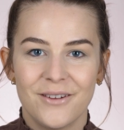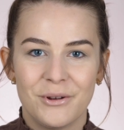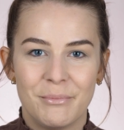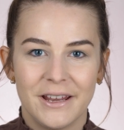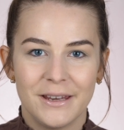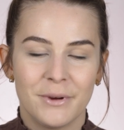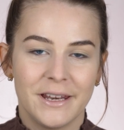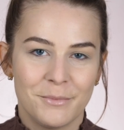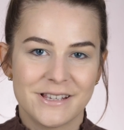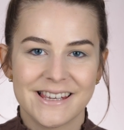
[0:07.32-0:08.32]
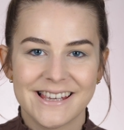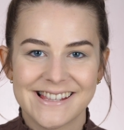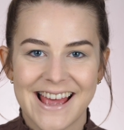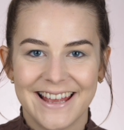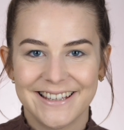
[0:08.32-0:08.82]
everybody, my name is
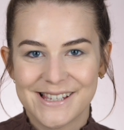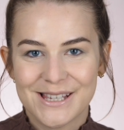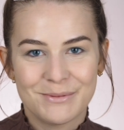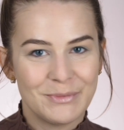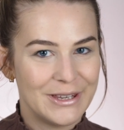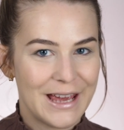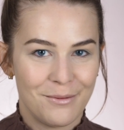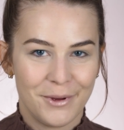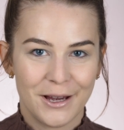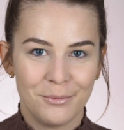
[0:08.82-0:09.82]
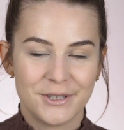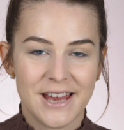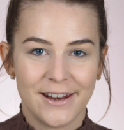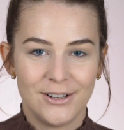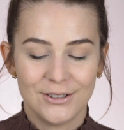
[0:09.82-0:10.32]
Isa and this is Moody Eye Makeup
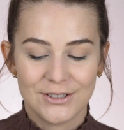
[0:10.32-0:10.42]
channel.